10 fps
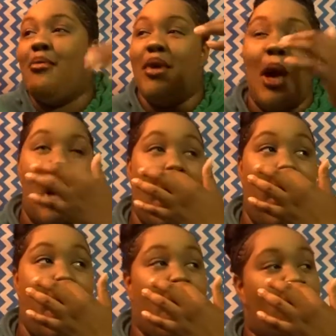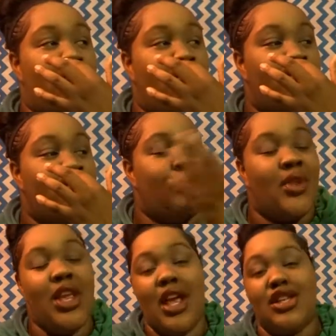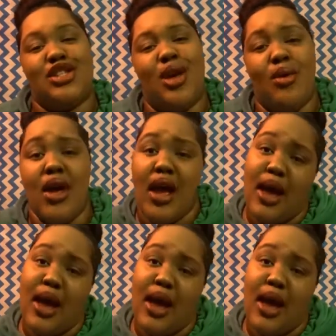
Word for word: but um yeah so